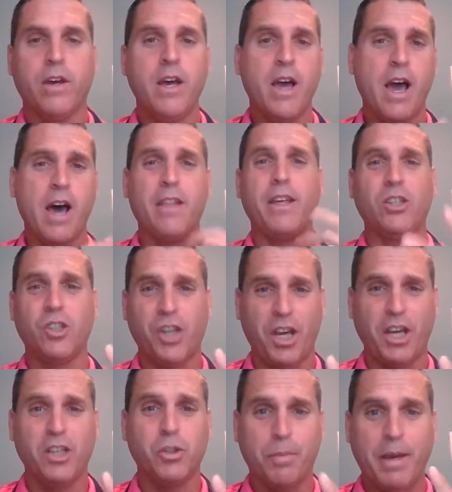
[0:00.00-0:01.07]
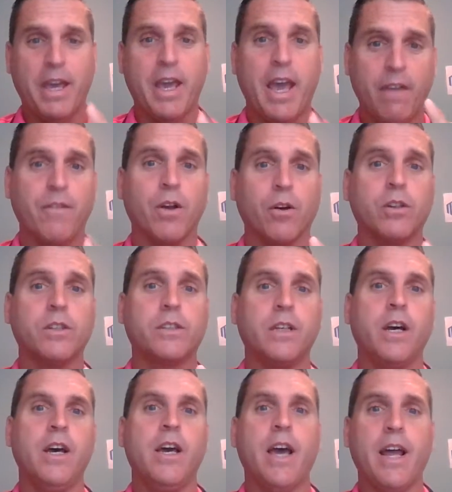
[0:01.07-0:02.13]
how they change behaviors,
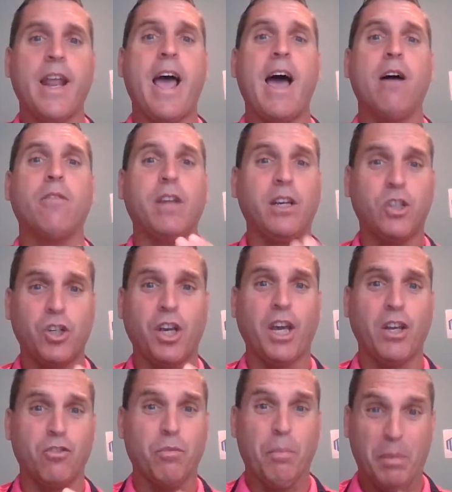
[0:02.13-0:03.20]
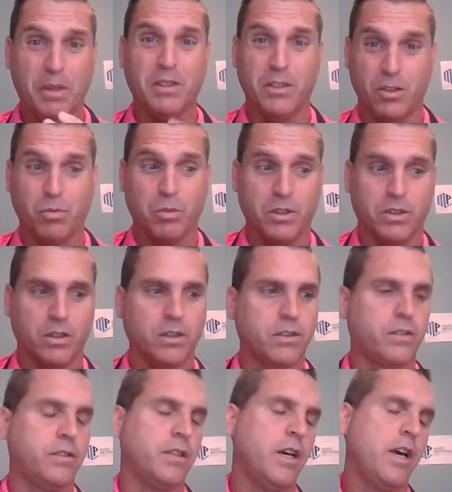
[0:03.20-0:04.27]
and how they change business
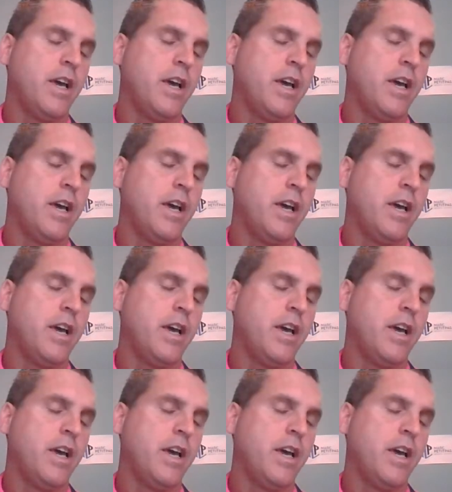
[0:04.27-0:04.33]
results,